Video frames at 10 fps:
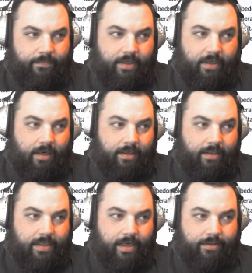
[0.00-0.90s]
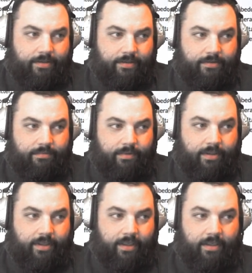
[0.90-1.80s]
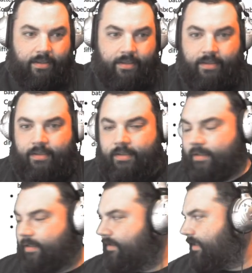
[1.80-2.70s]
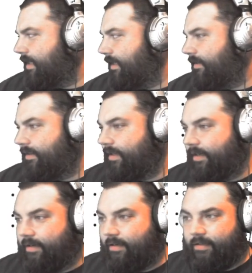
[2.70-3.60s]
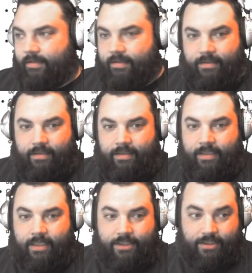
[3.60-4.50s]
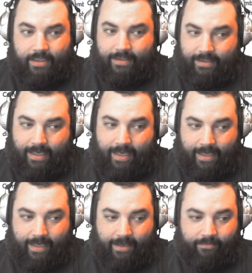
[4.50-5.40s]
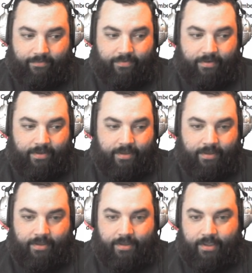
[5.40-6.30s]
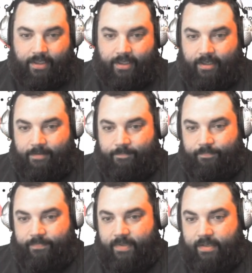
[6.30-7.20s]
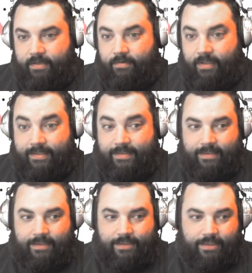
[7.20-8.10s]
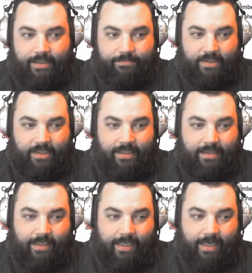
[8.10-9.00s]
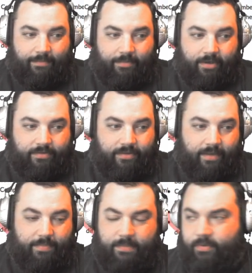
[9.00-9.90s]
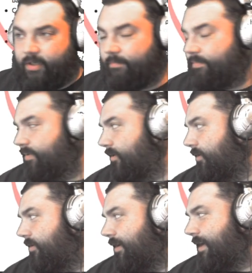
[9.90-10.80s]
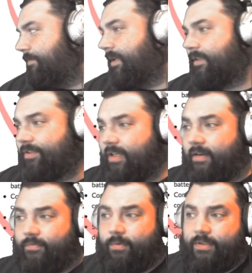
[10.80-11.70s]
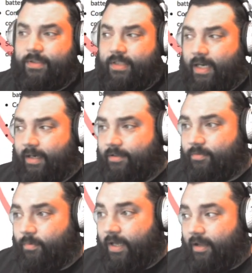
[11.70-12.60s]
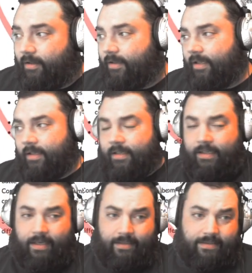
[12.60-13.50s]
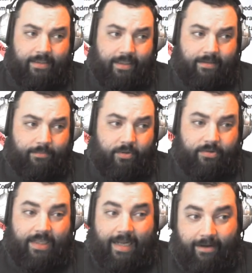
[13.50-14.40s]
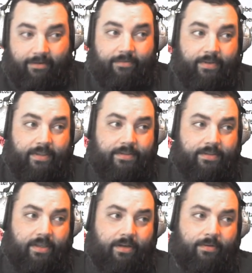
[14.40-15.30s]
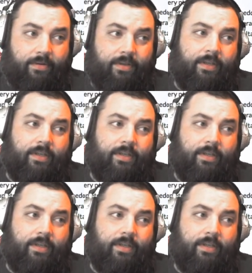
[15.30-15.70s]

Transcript: their architectures, really is kind of their niche that they have, and utilizing these chips in the camera so that people can program on the software side as well to get the most out of it. So